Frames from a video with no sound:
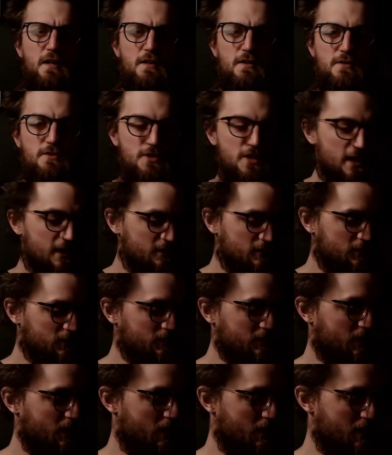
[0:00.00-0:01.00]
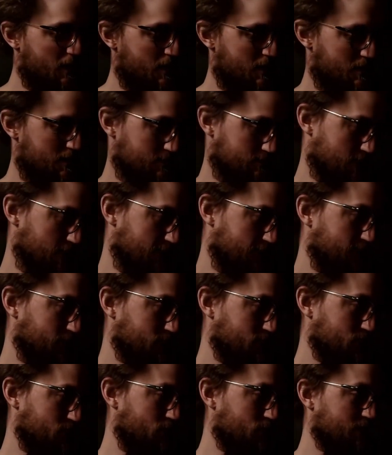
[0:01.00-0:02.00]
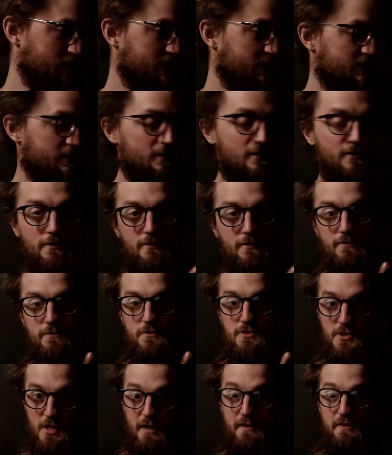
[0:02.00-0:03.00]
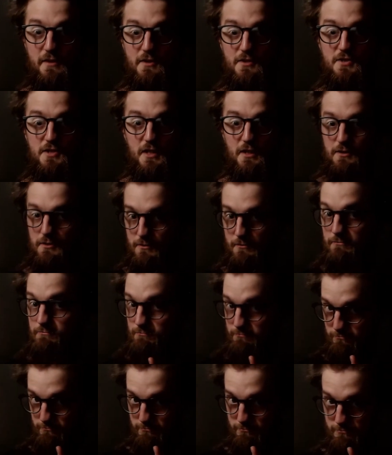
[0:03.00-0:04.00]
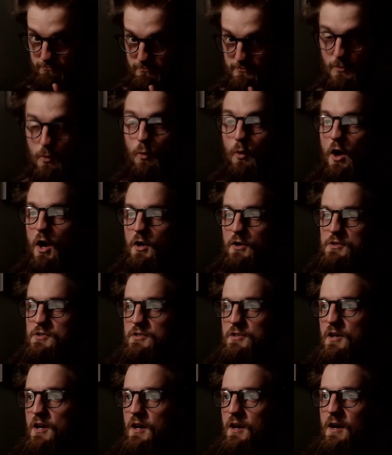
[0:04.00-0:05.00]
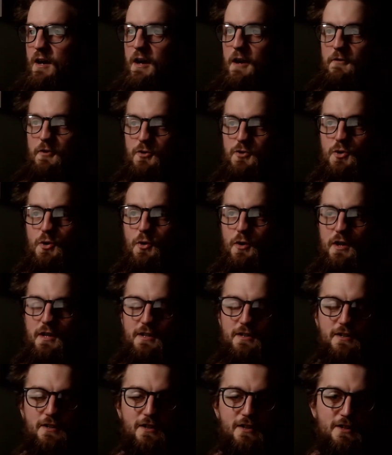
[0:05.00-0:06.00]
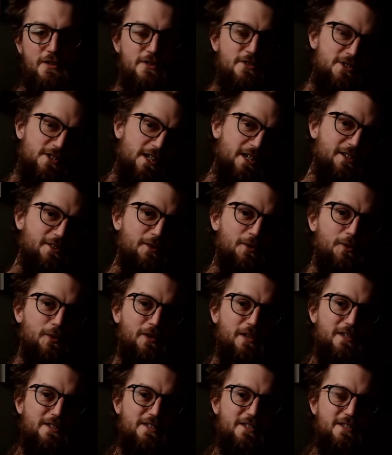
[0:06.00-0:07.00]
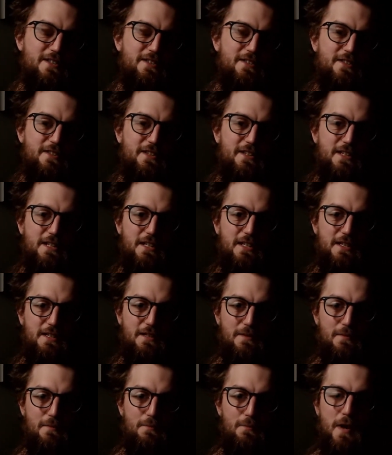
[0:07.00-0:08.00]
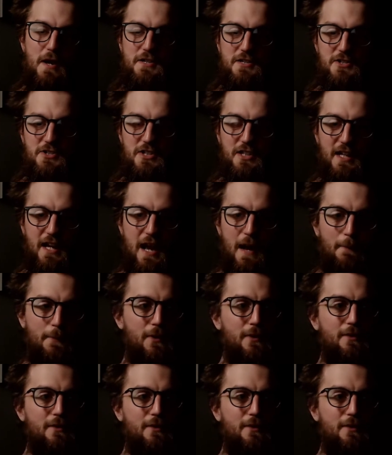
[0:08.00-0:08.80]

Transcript: Signal, if you're talking cellular signal, works. If you're talking Signal as in the messaging app,